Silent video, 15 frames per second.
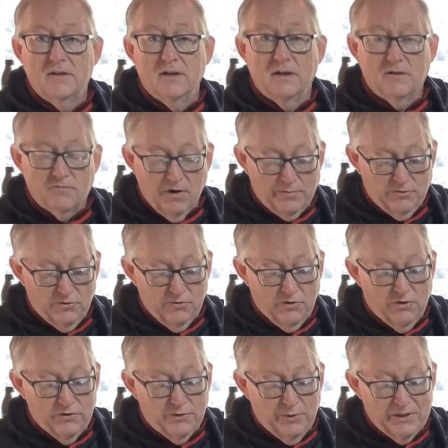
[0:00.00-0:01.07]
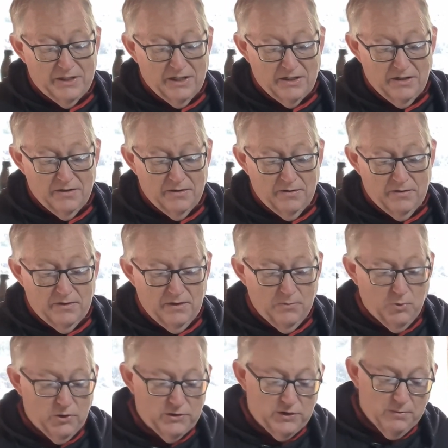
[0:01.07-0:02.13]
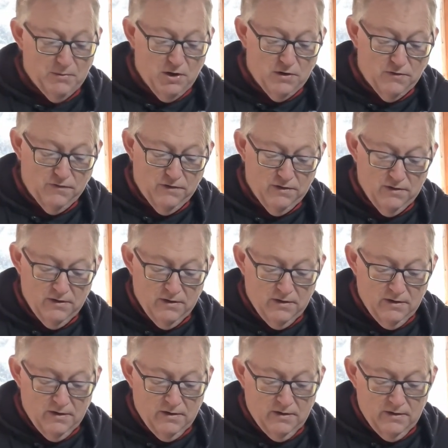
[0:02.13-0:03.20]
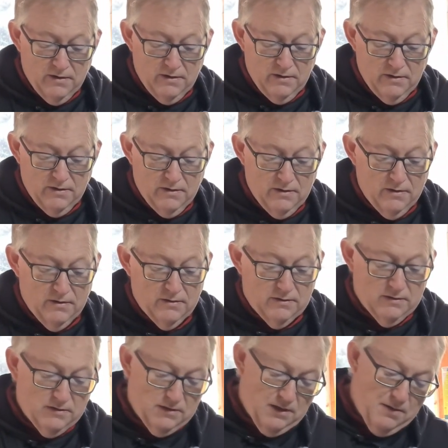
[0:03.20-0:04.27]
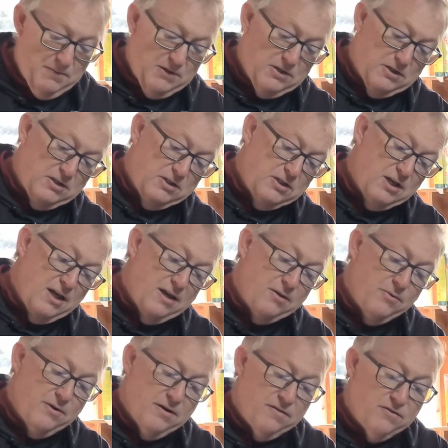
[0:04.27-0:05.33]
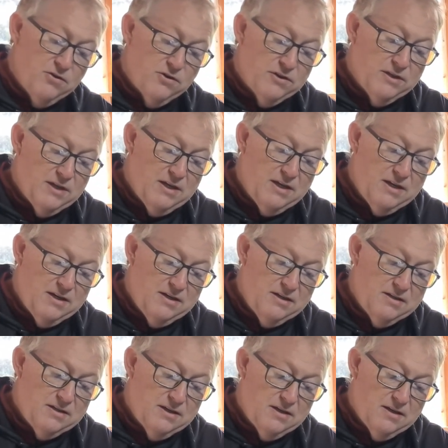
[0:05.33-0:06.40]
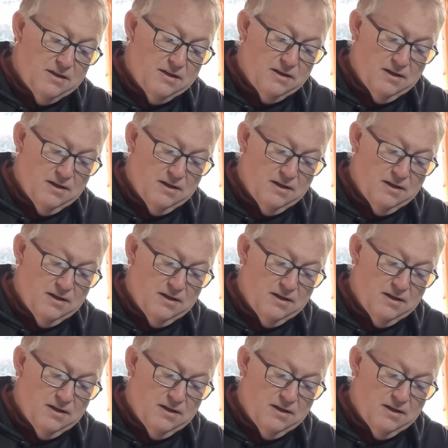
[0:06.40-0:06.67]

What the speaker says: the grub screws on so it doesn't want to move. So let me just check where I've got these.